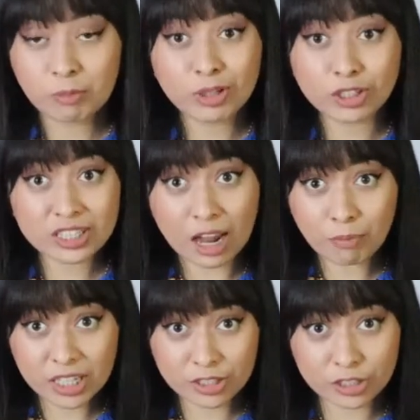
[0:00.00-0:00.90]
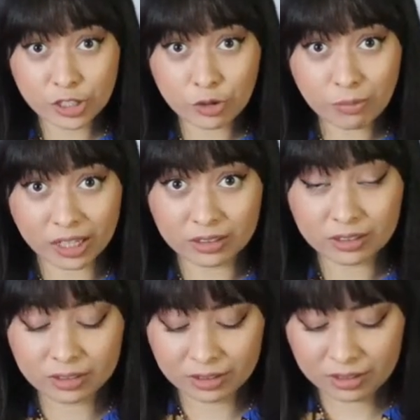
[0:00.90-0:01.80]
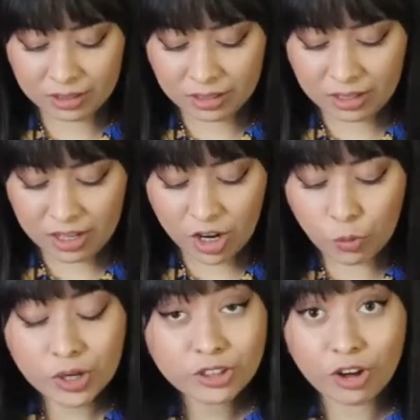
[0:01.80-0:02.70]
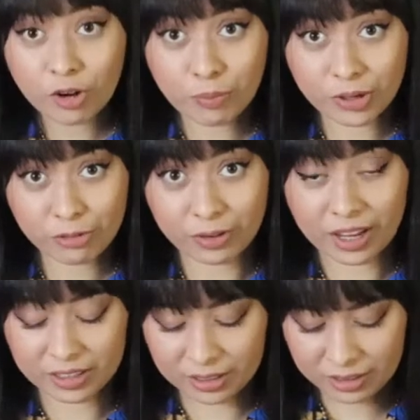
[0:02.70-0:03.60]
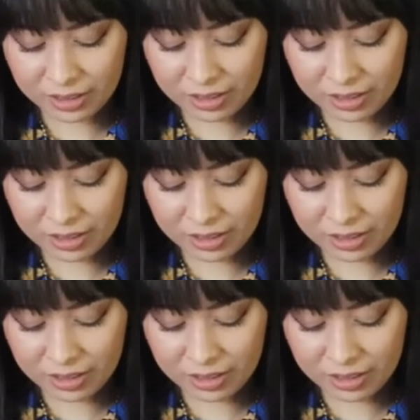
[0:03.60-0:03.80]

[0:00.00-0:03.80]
because that makes us human. And we're not perfect.